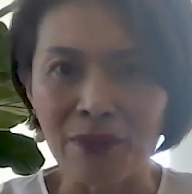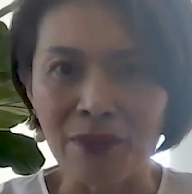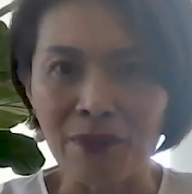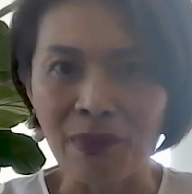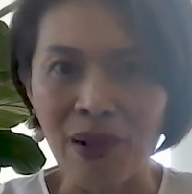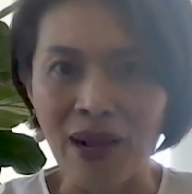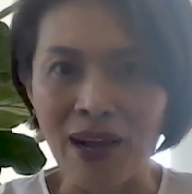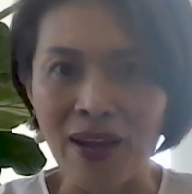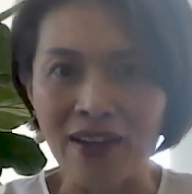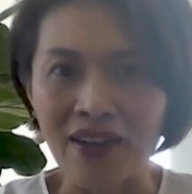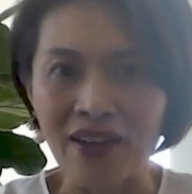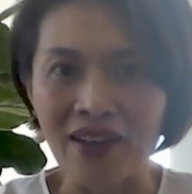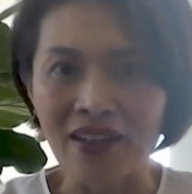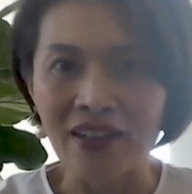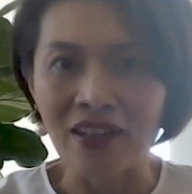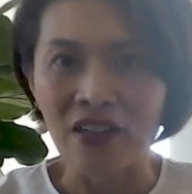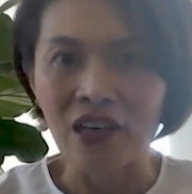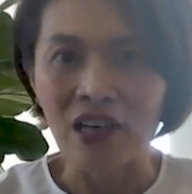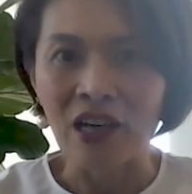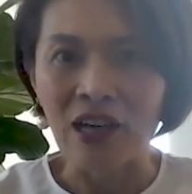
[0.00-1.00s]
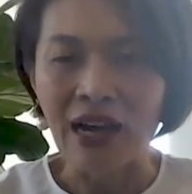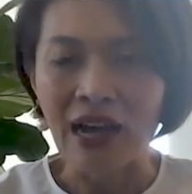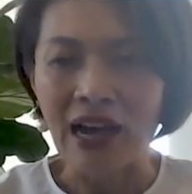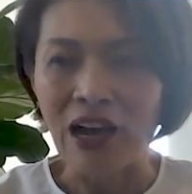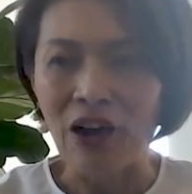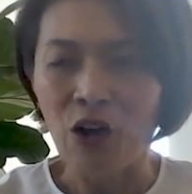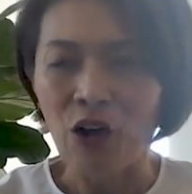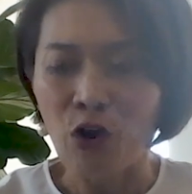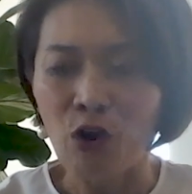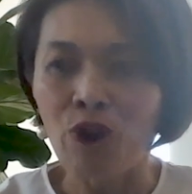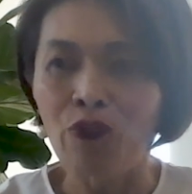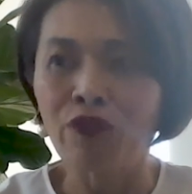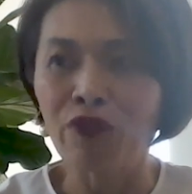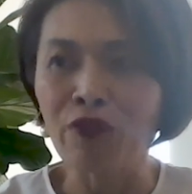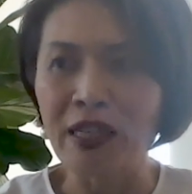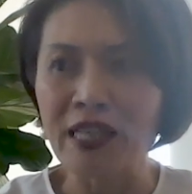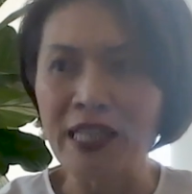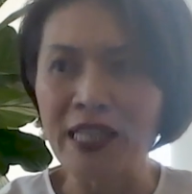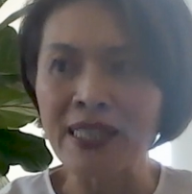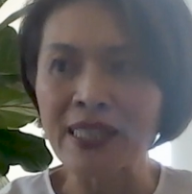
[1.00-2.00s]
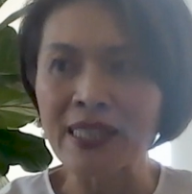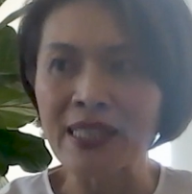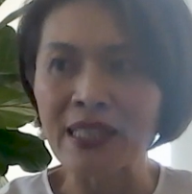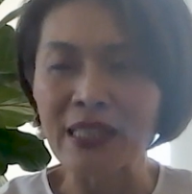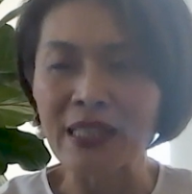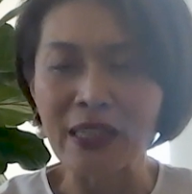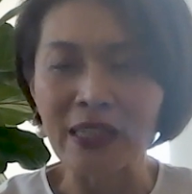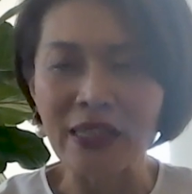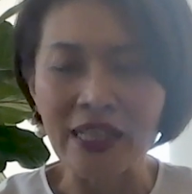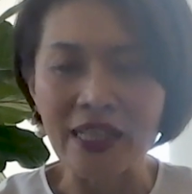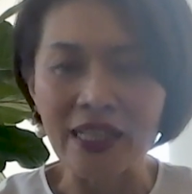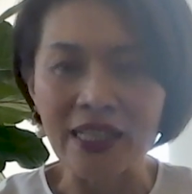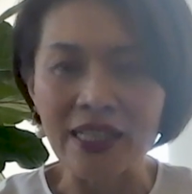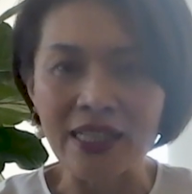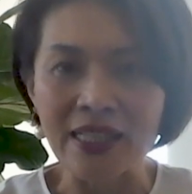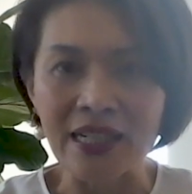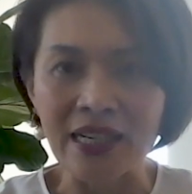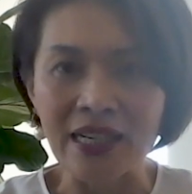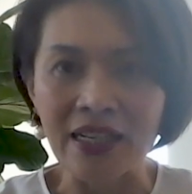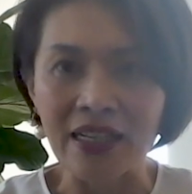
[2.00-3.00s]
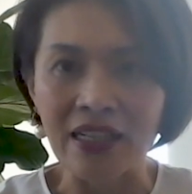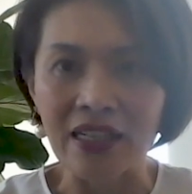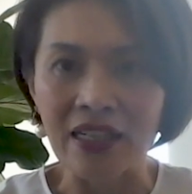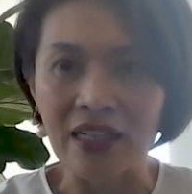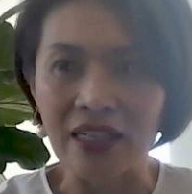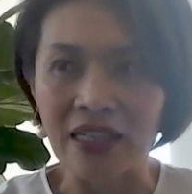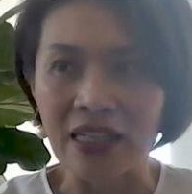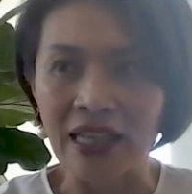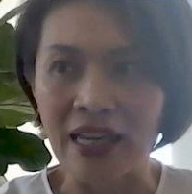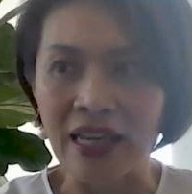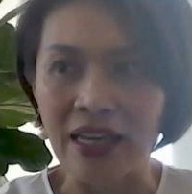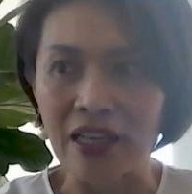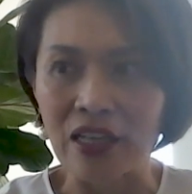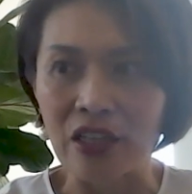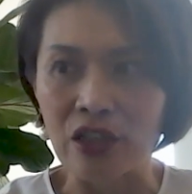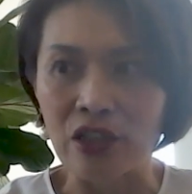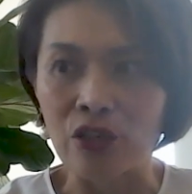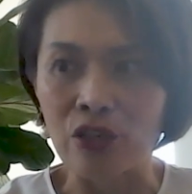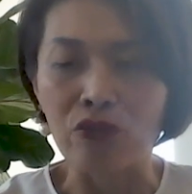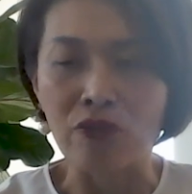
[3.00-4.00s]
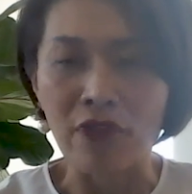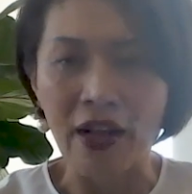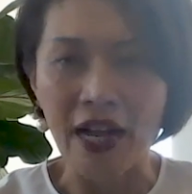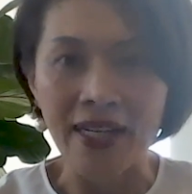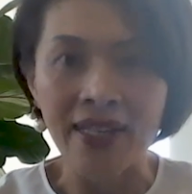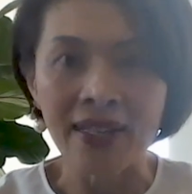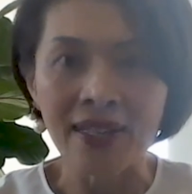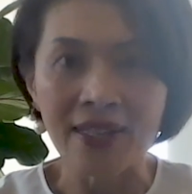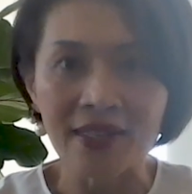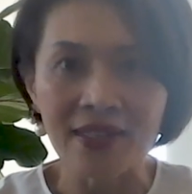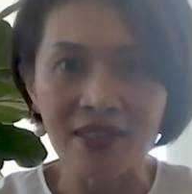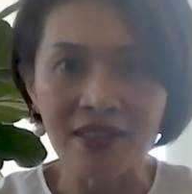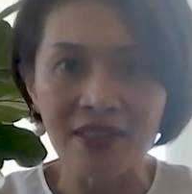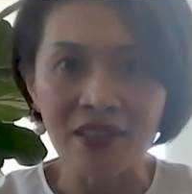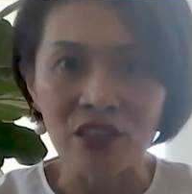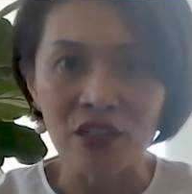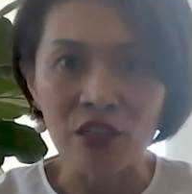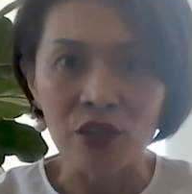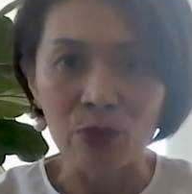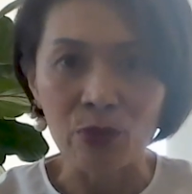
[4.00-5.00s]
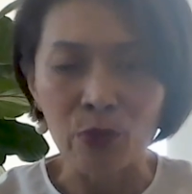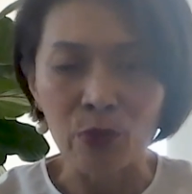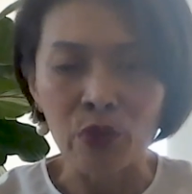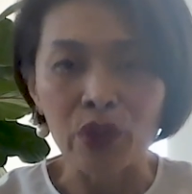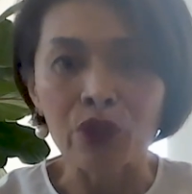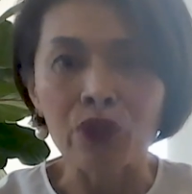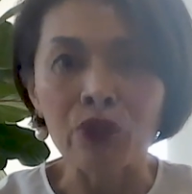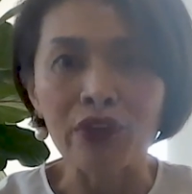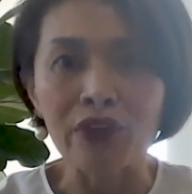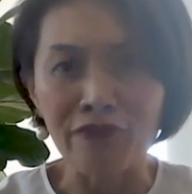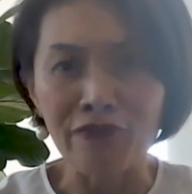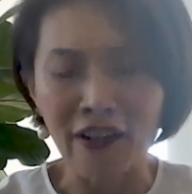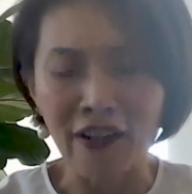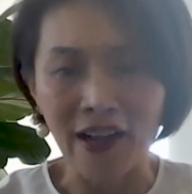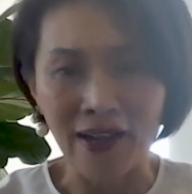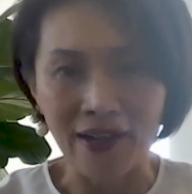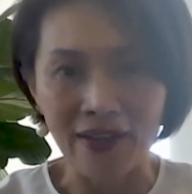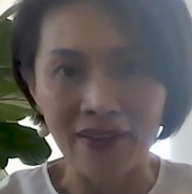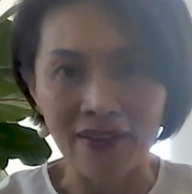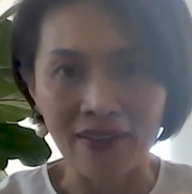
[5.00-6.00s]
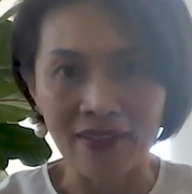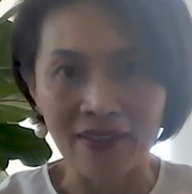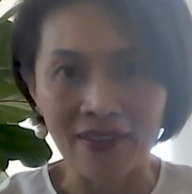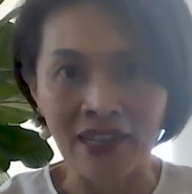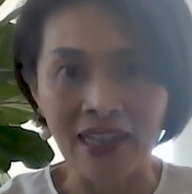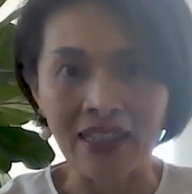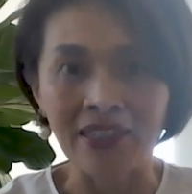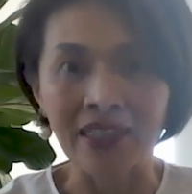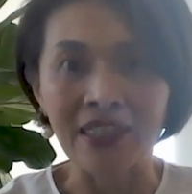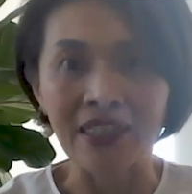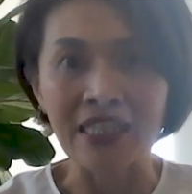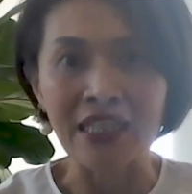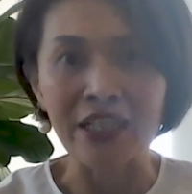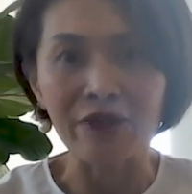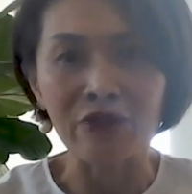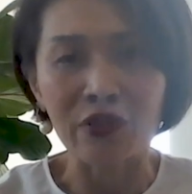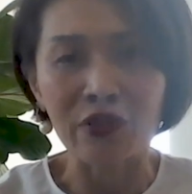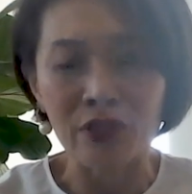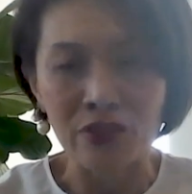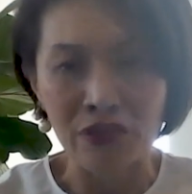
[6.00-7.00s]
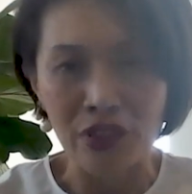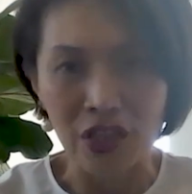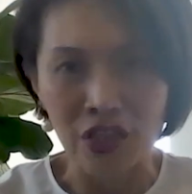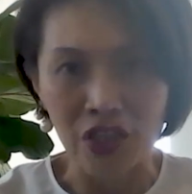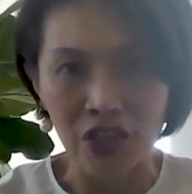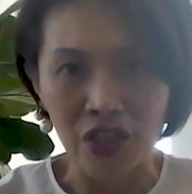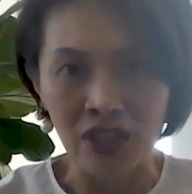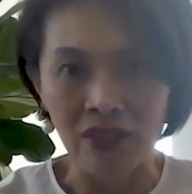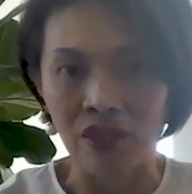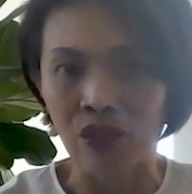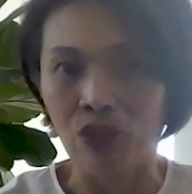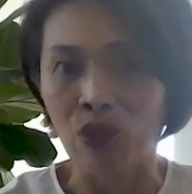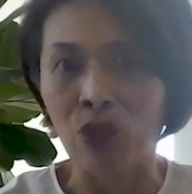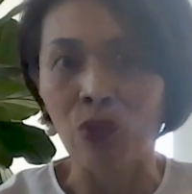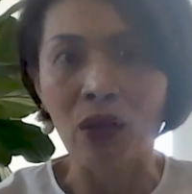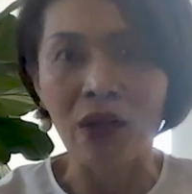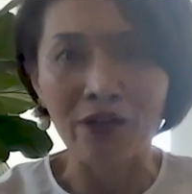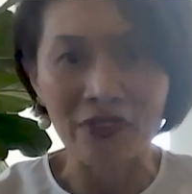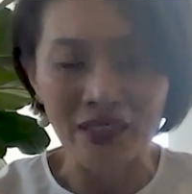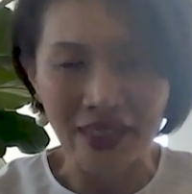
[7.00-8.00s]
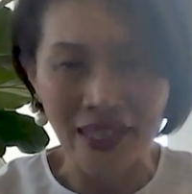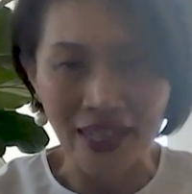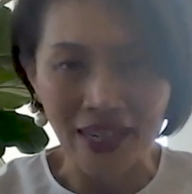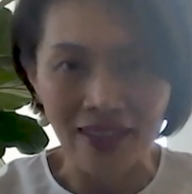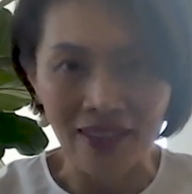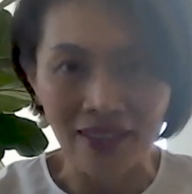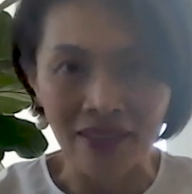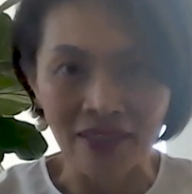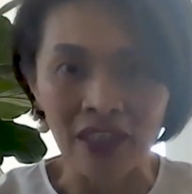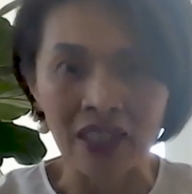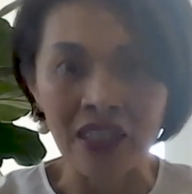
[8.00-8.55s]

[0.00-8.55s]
but hopefully certain things that you raise would unify, like the need for the region, go after that.